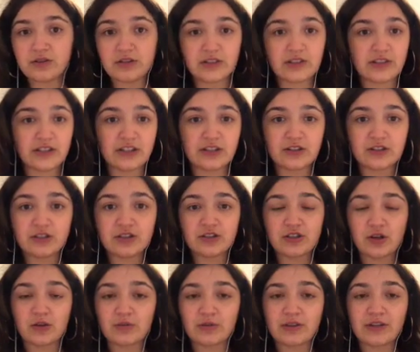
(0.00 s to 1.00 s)
and teachers
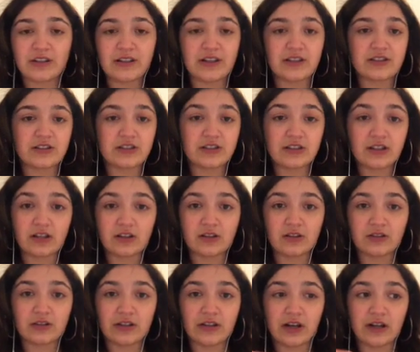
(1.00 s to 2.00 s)
don't really
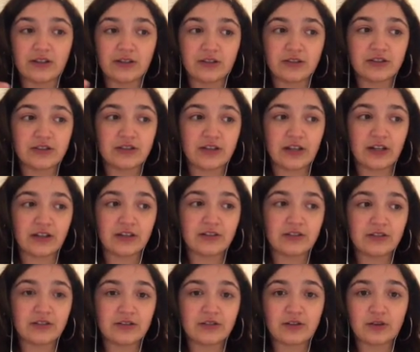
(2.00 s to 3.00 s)
necessarily
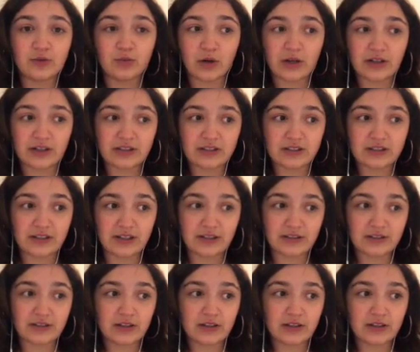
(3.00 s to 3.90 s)
understand to what extent.